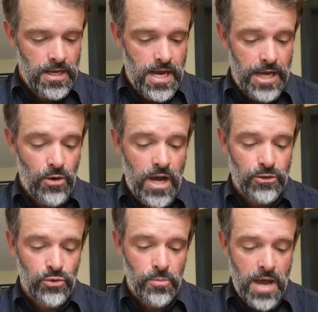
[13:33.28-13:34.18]
I know how
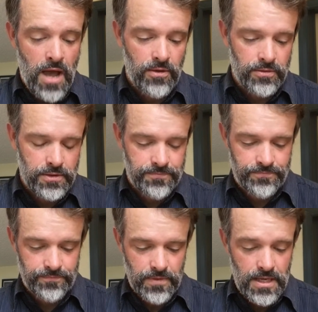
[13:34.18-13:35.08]
to abound.
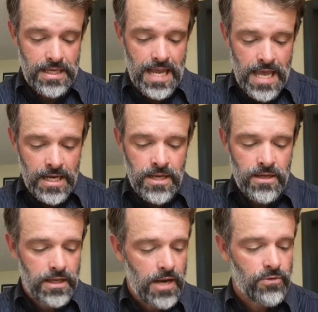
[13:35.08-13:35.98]
In any
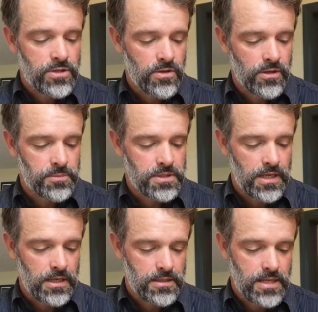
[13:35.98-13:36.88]
and every
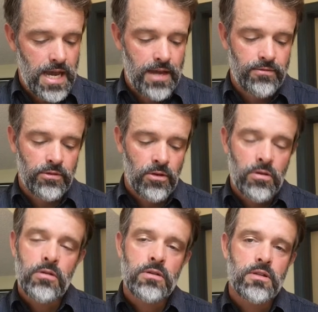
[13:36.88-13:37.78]
circumstance, I have
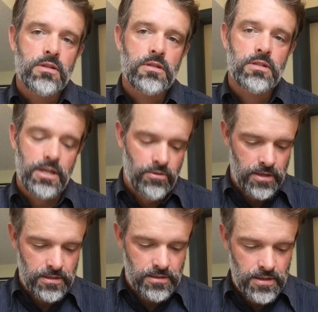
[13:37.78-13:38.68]
learned the
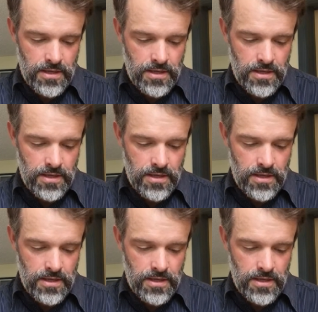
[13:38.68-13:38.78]
secret